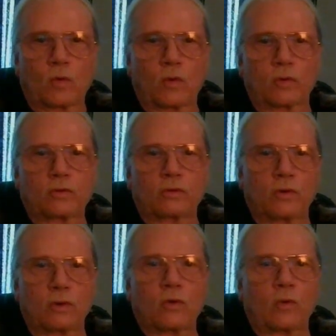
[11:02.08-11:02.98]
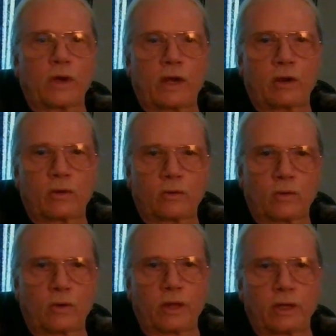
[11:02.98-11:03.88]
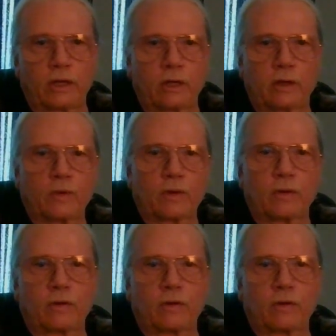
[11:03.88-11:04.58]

or turned around, or any number